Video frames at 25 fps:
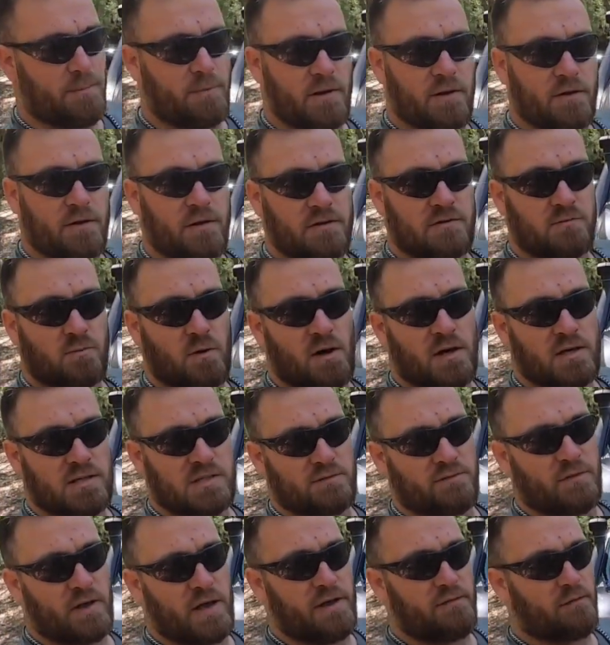into those wires
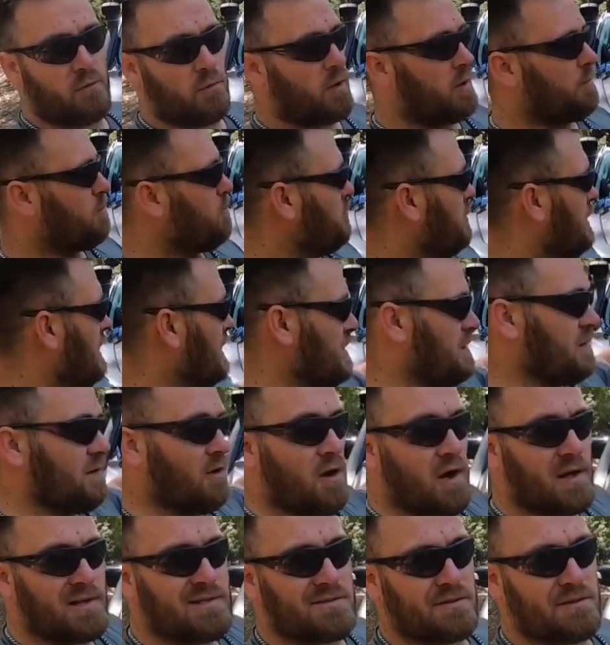if I ever want to put any
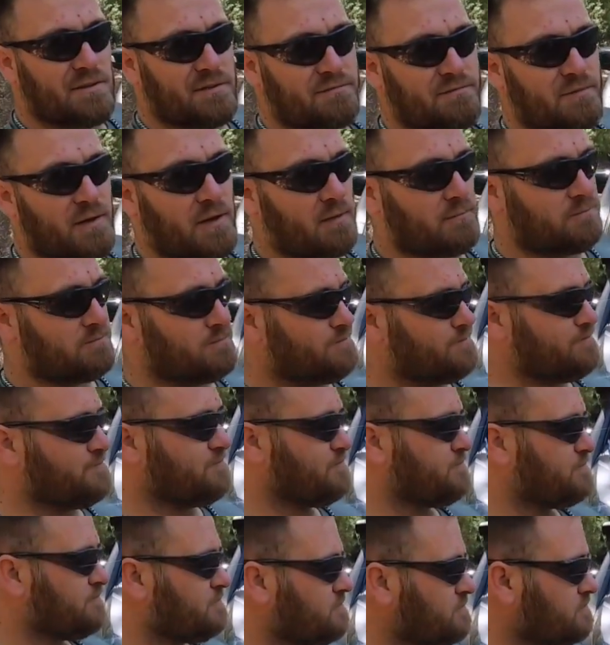lights on the front.
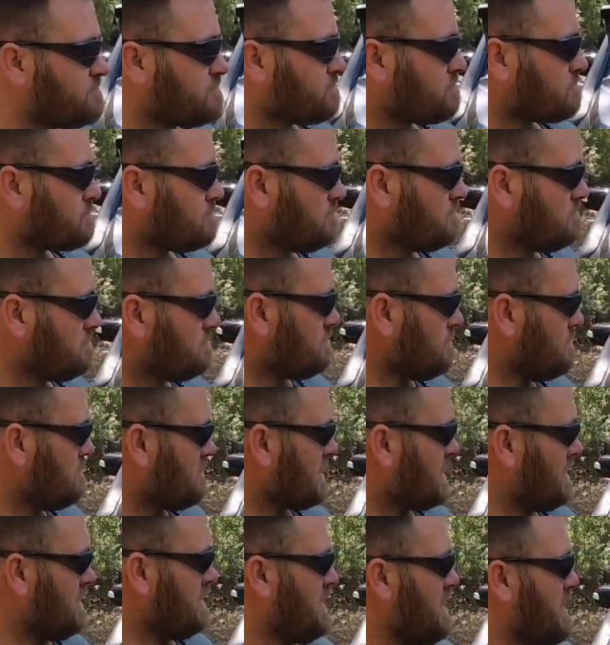
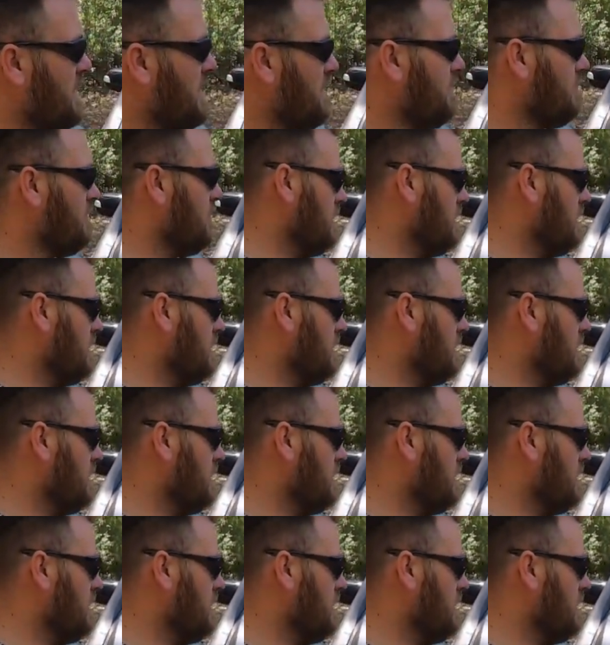Now,